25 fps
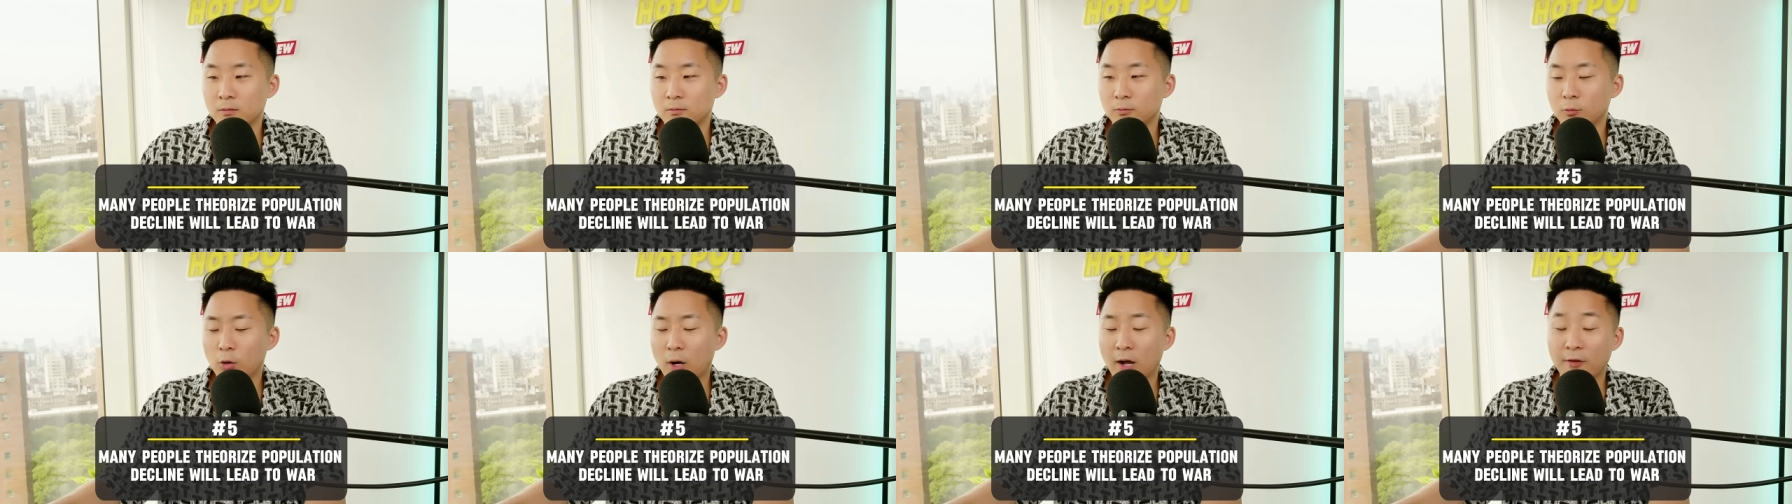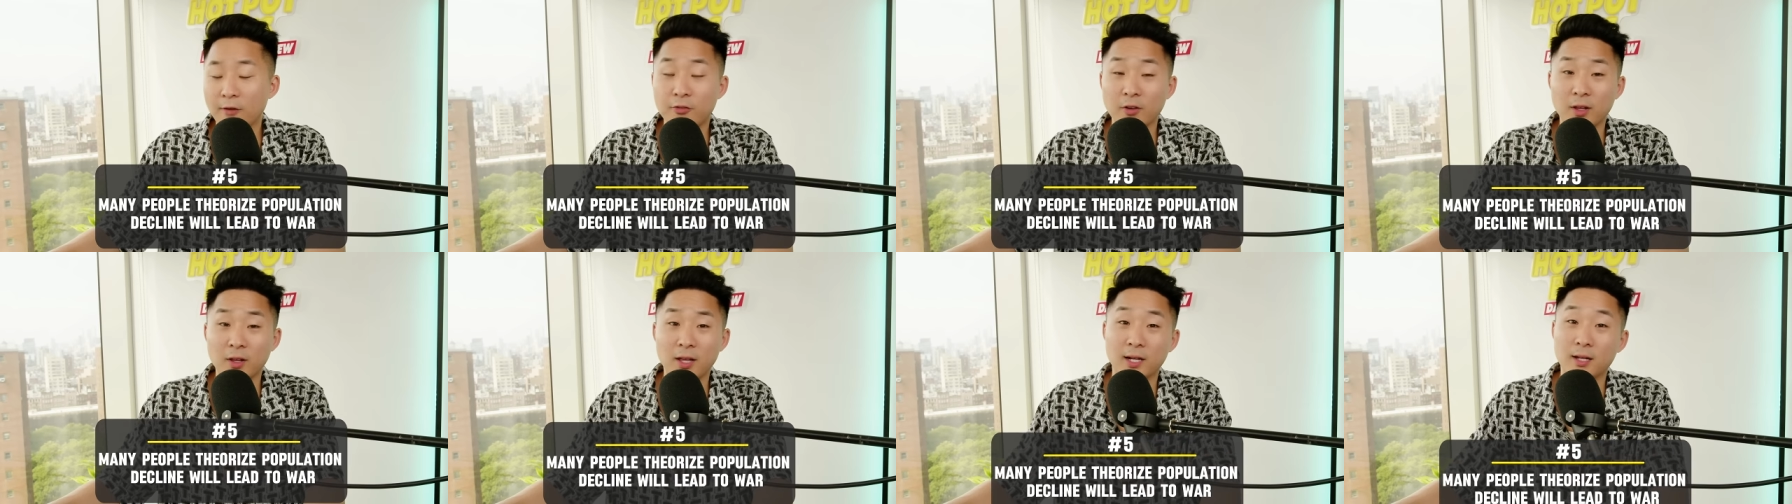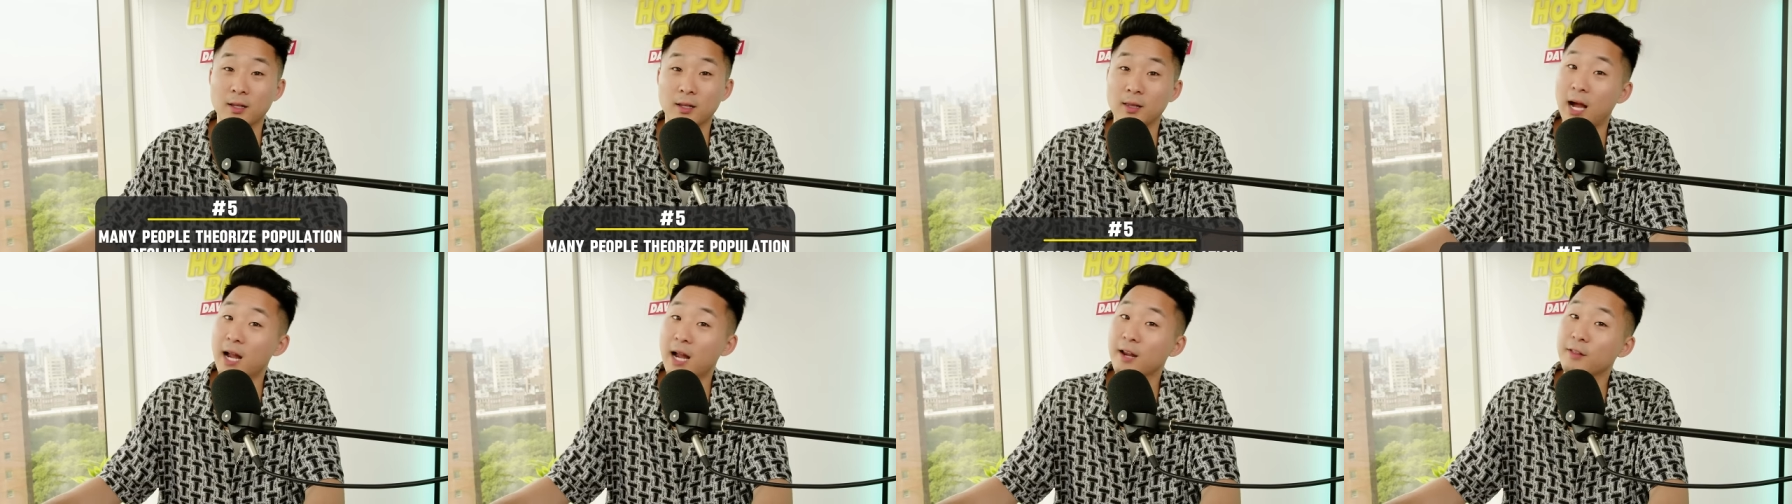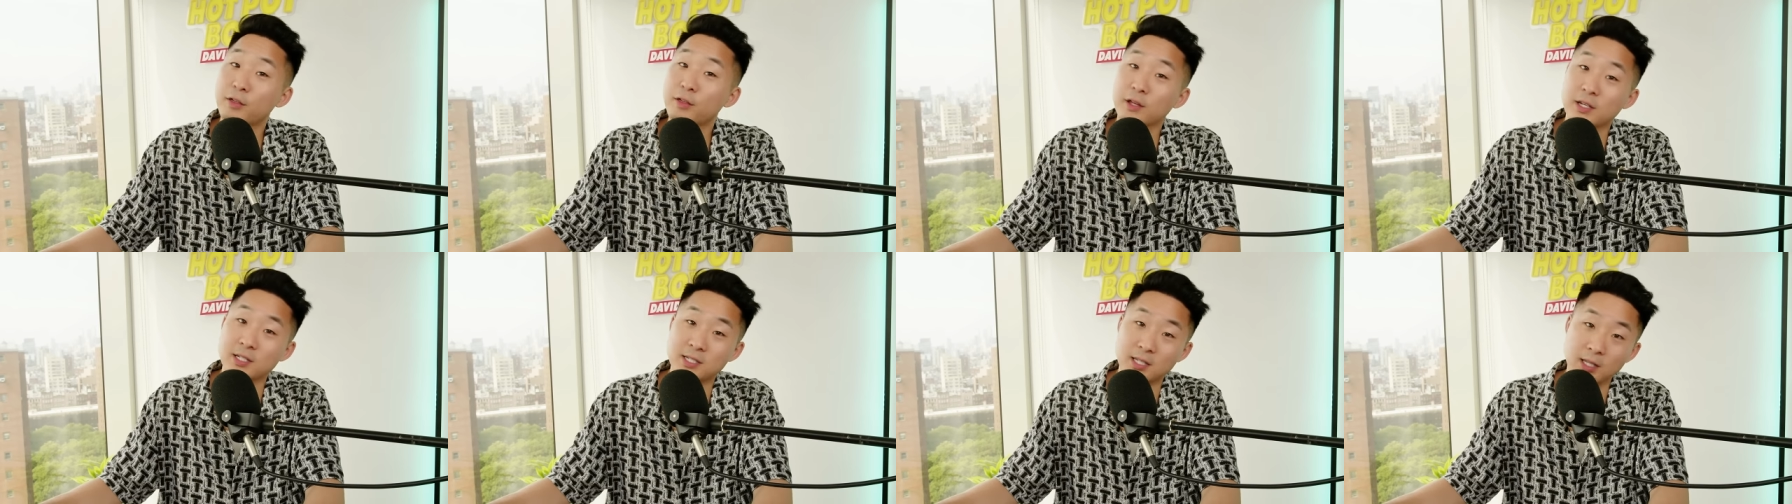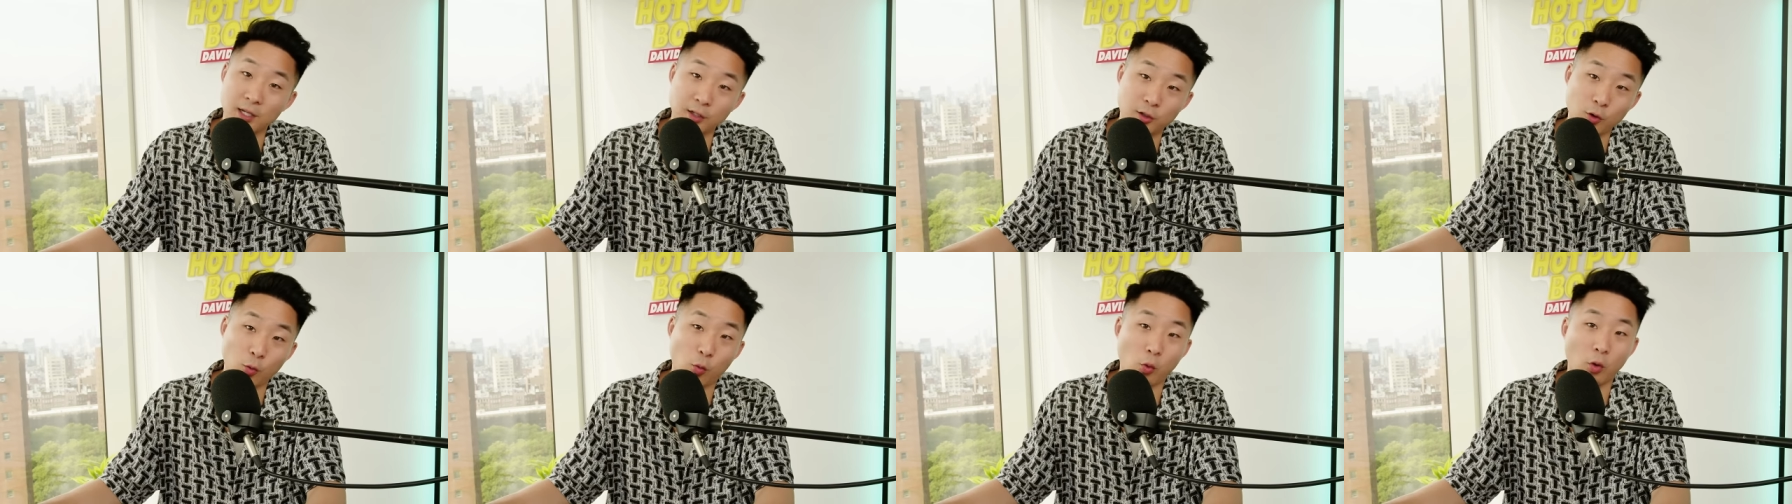Well, I feel like a lot of things
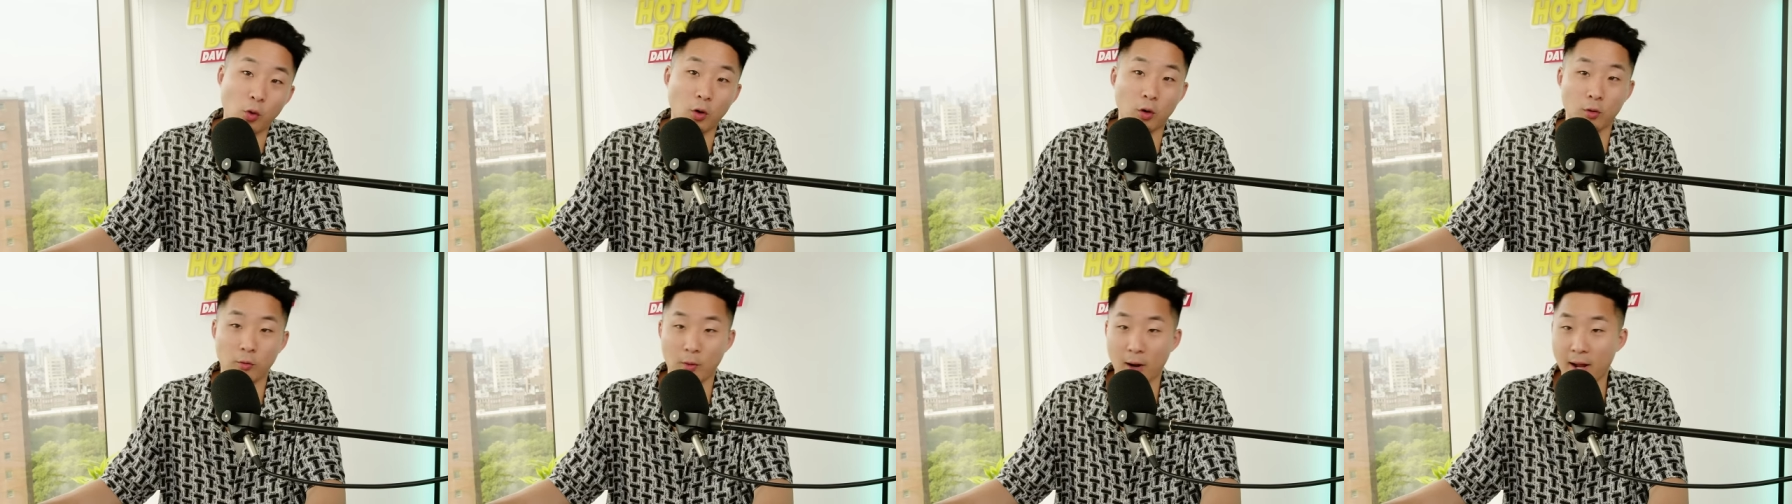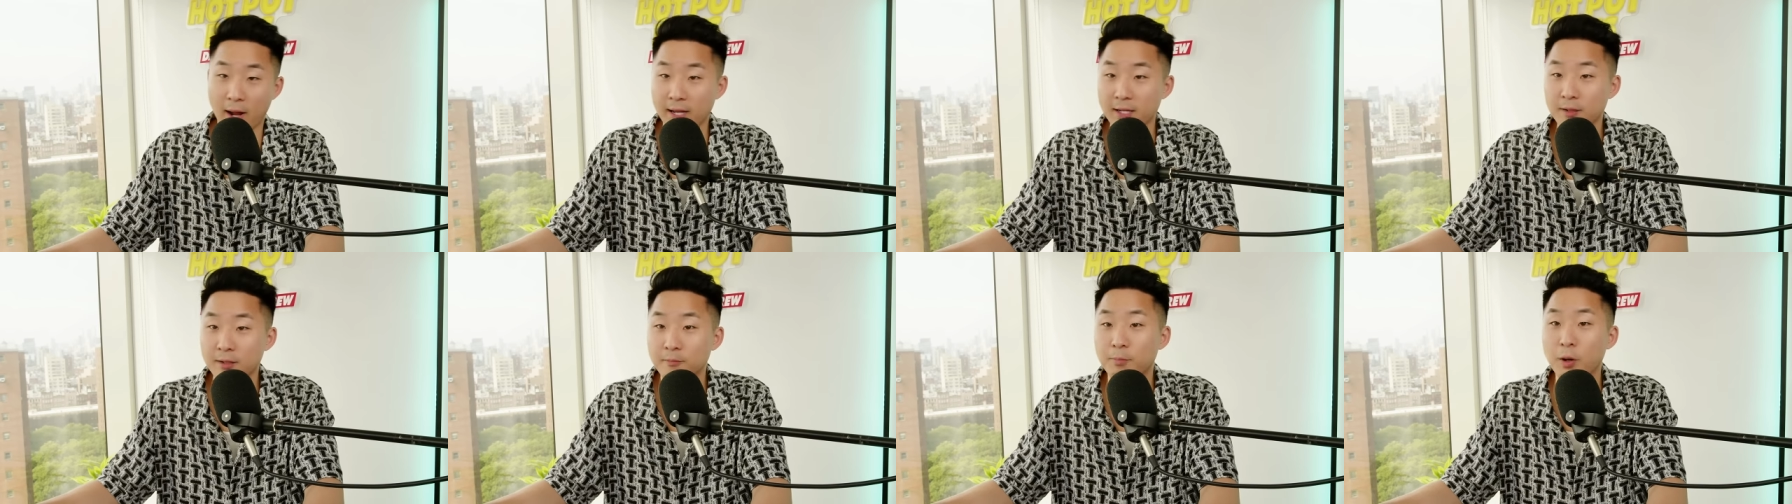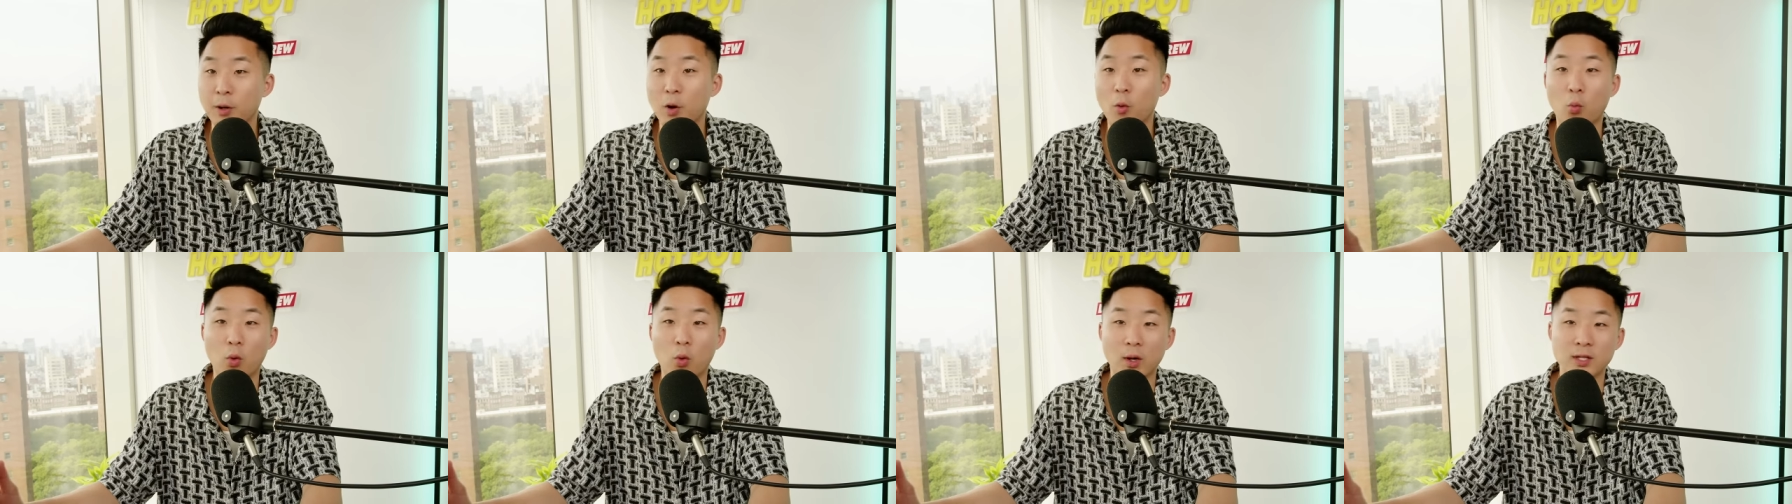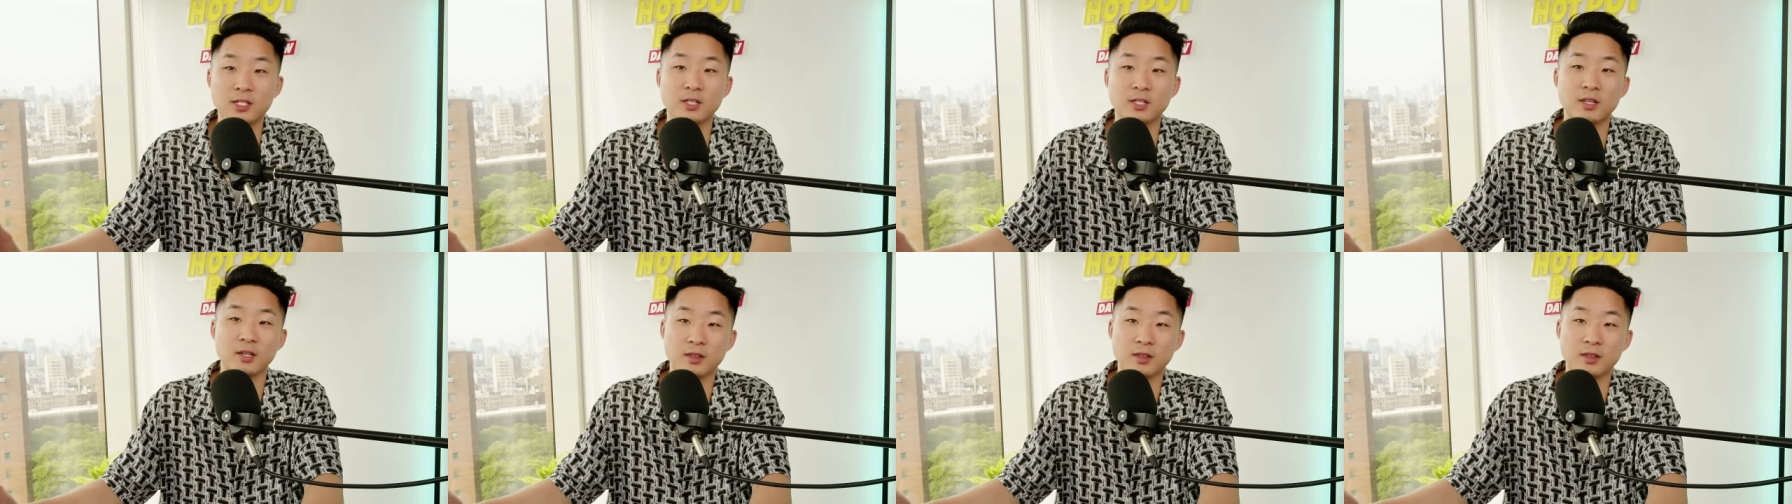lead to war, right? But what's you're saying